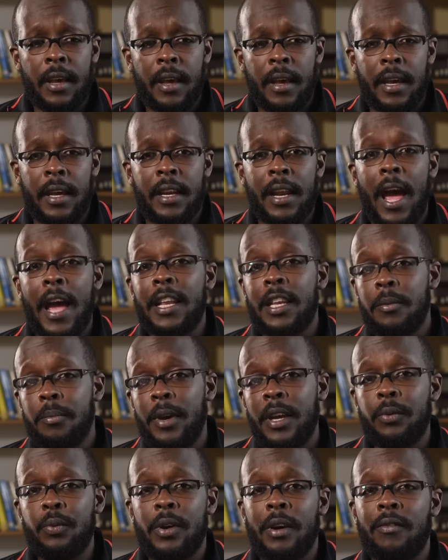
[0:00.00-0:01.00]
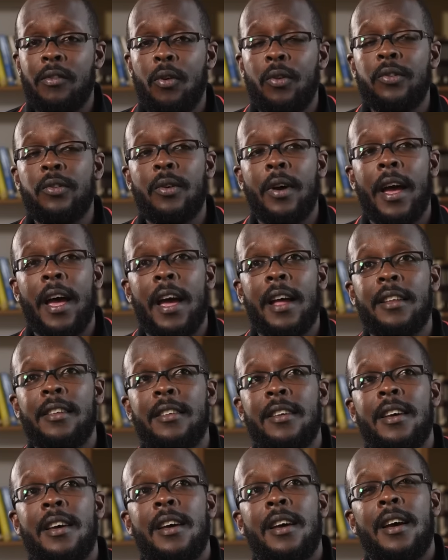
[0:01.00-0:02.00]
In iDebate, we have also had
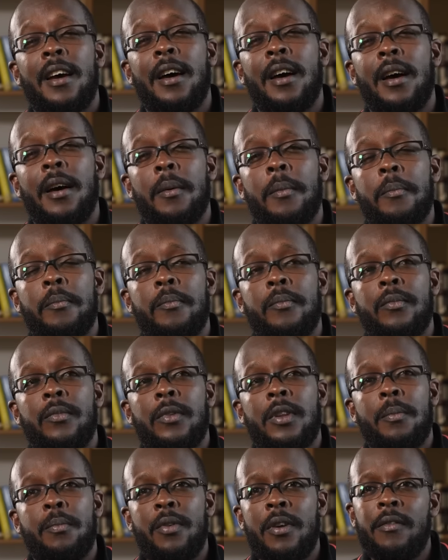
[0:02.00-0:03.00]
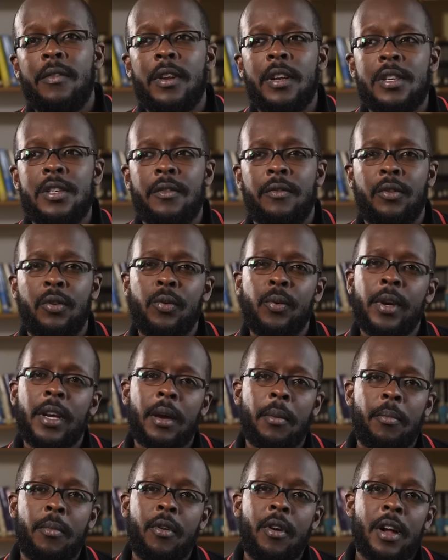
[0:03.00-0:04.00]
the privilege of doing
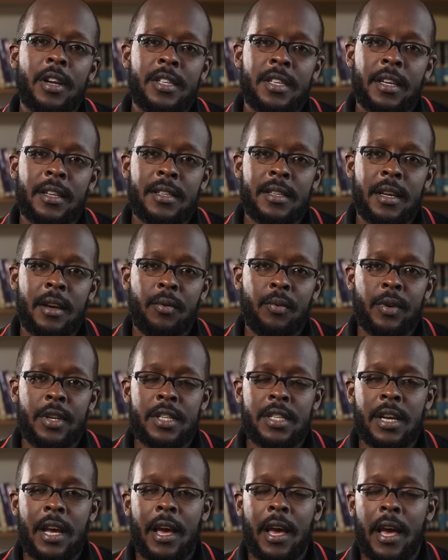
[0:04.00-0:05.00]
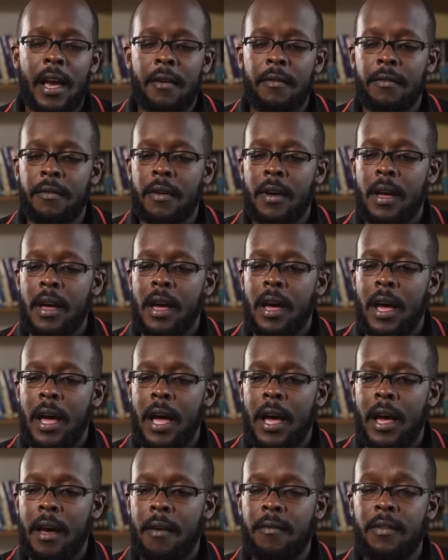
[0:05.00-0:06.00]
a project which I
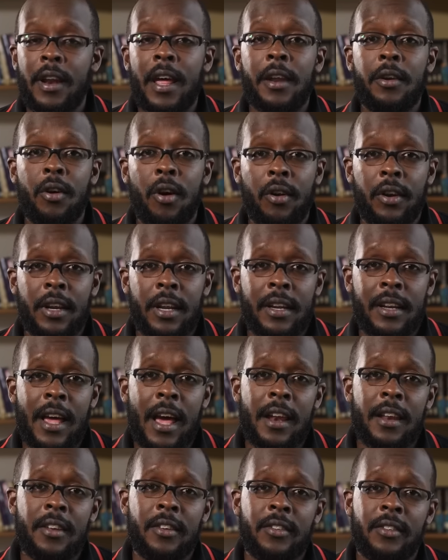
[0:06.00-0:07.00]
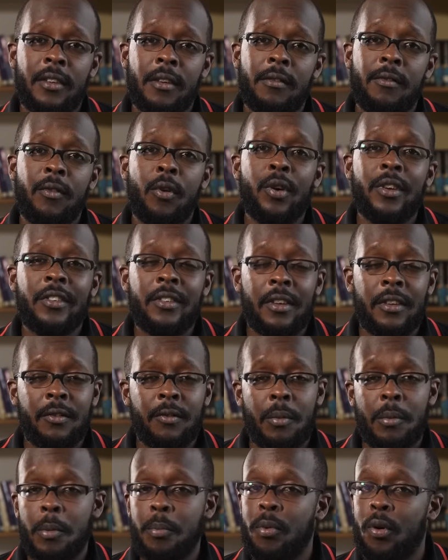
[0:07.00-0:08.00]
have led on, and that is the Voices
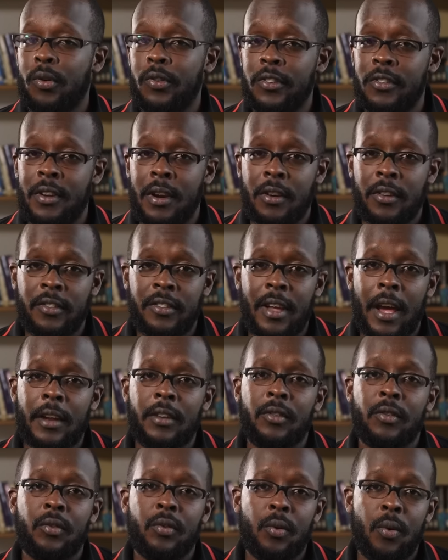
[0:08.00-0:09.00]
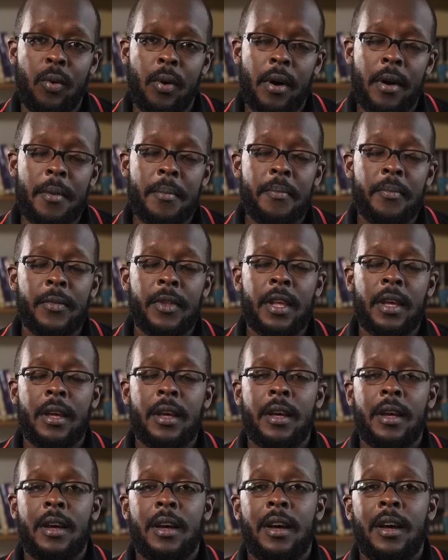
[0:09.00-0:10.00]
from a Post-Genocide Tour.
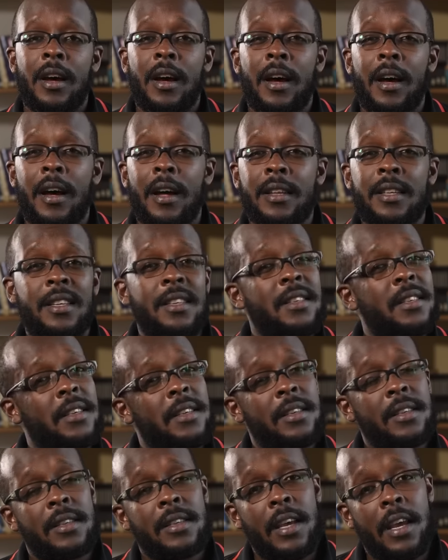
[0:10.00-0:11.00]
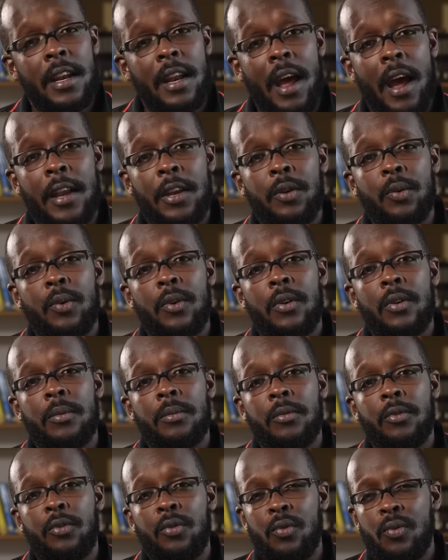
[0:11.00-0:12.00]
This is an
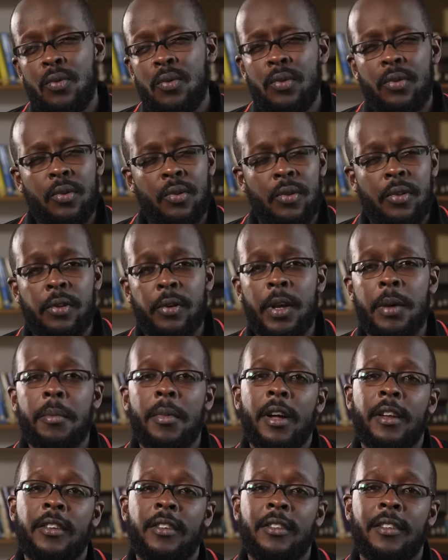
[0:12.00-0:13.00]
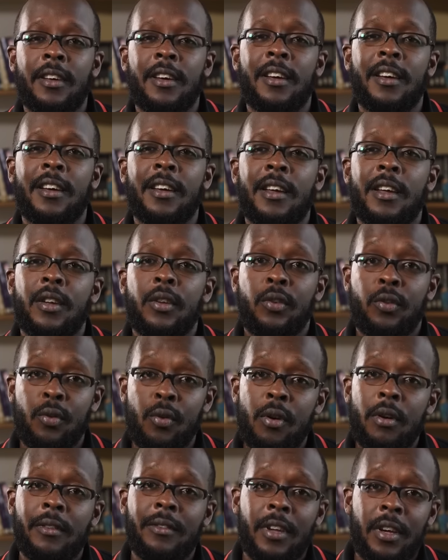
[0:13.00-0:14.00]
annual 2 to 3 months
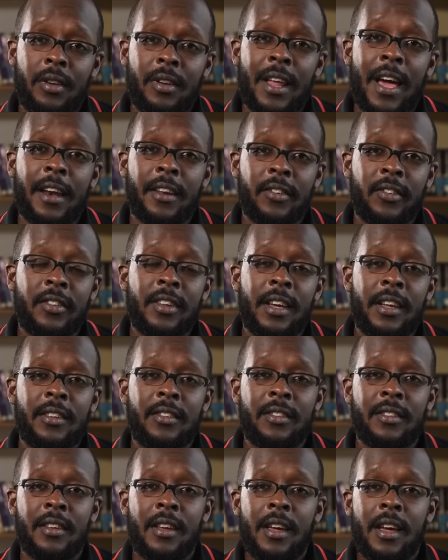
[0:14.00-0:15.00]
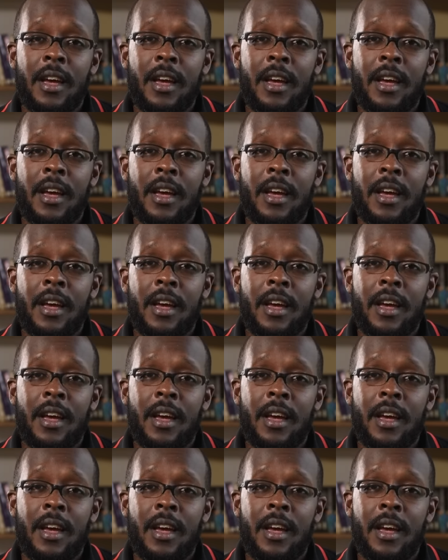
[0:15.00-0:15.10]
tour of the United States.